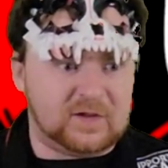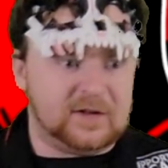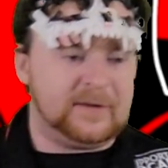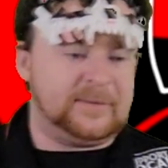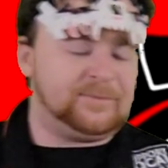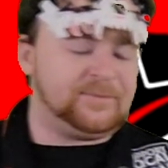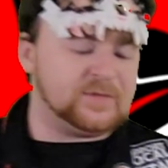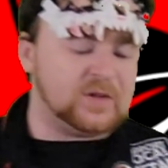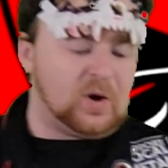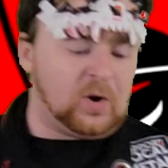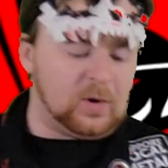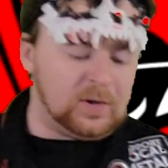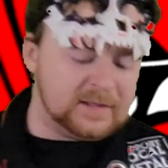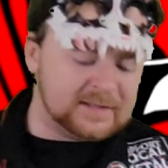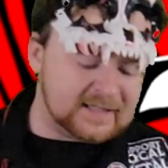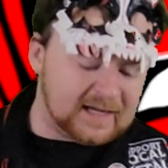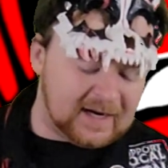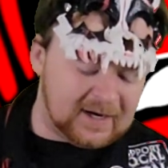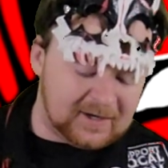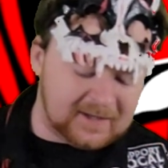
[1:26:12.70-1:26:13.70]
the the whole
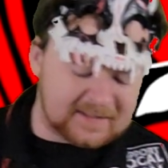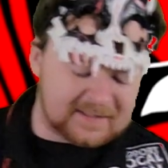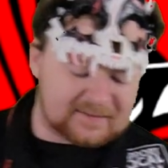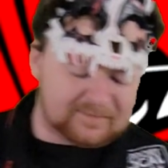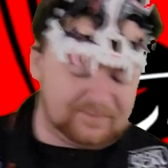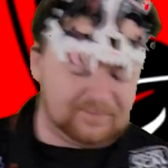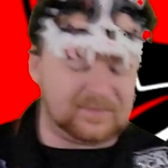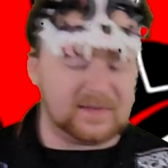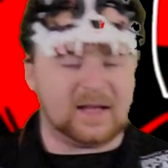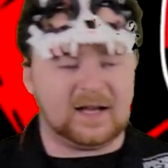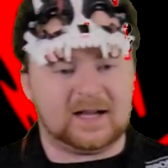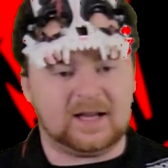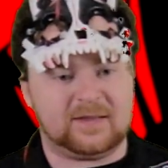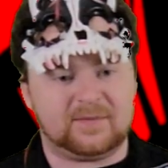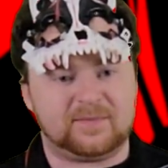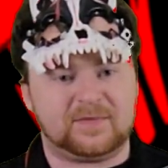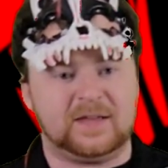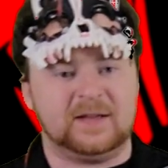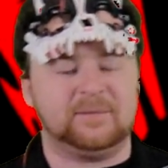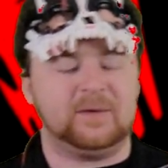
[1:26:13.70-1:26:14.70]
entire uh,
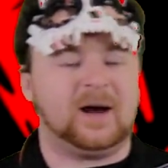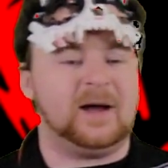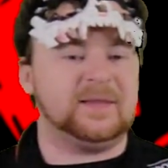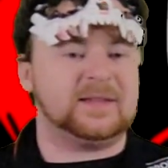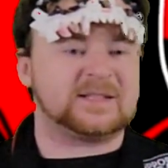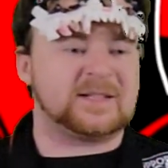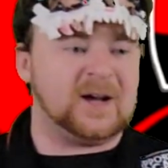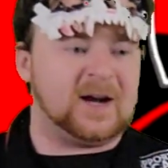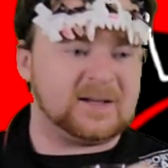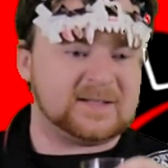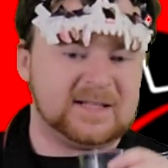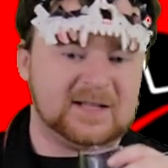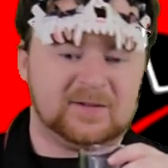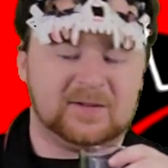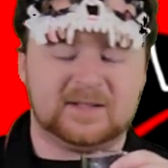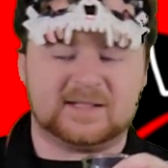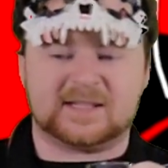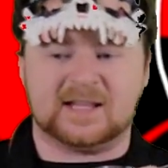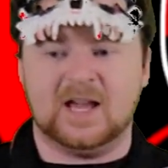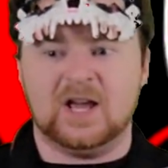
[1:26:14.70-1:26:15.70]
thing behind this
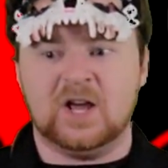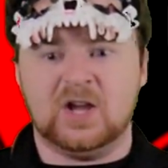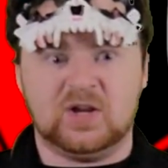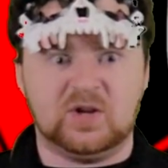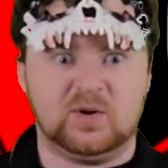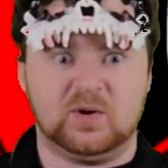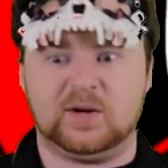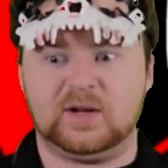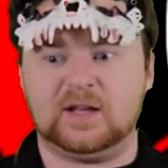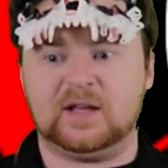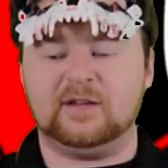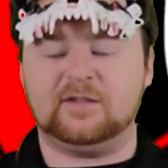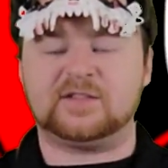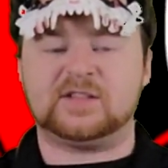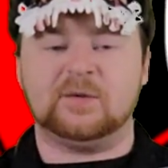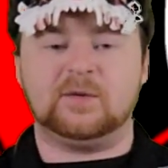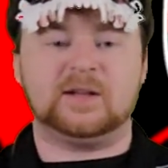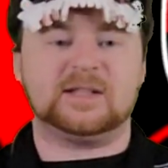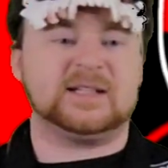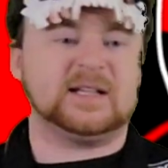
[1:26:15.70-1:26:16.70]
cocktail is you want to give
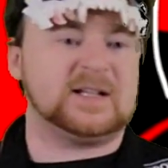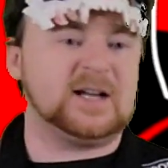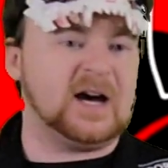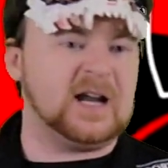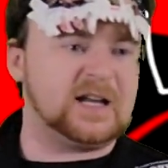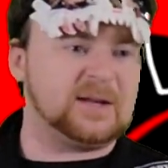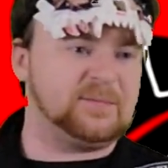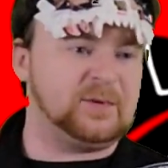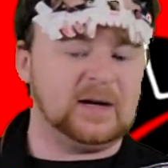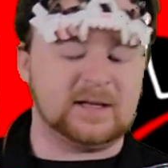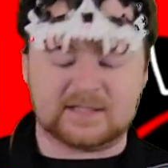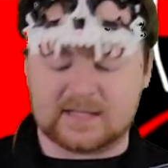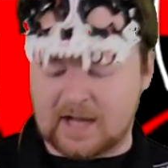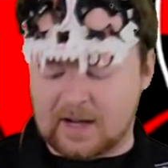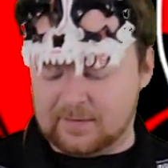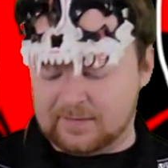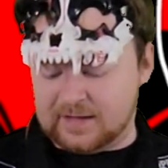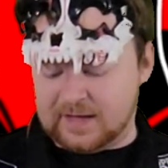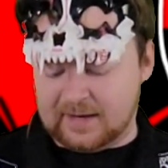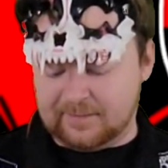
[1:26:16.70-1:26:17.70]
someone a psychotic
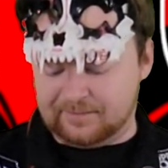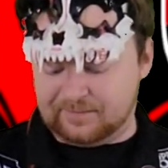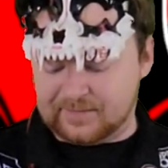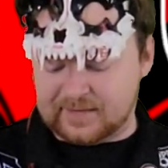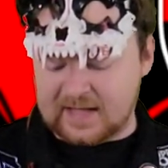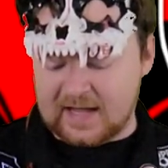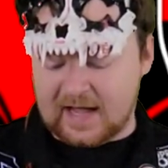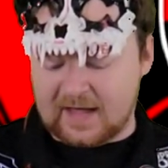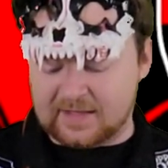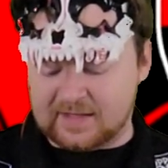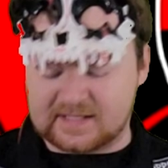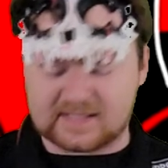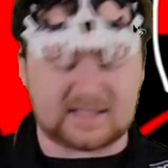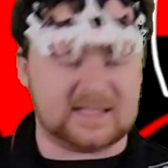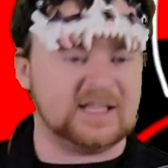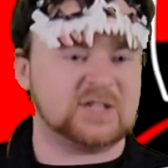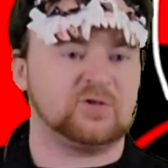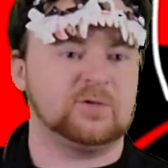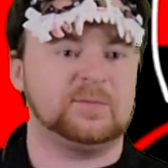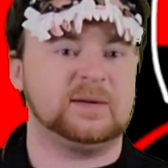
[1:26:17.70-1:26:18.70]
breakdown, then yeah, this
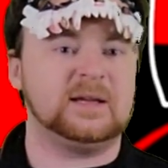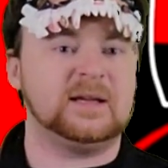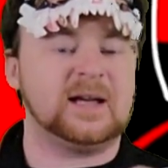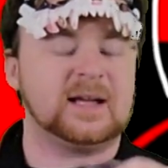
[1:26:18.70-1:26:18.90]
this would be